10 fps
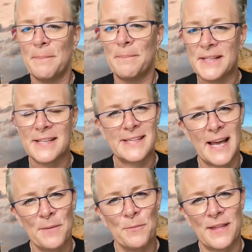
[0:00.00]
But the
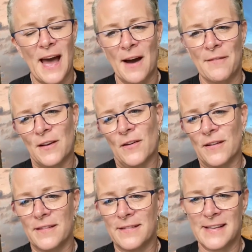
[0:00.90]
same with
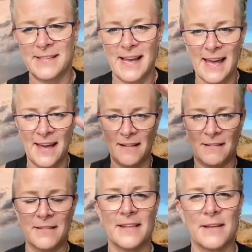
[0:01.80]
Avalon, this
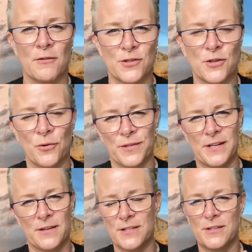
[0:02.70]
hill that the tour
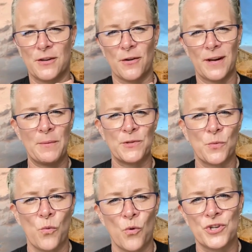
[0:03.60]
stood on, it was a
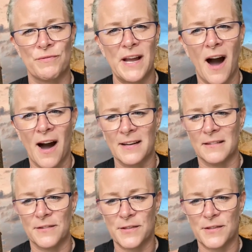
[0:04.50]
watery isle.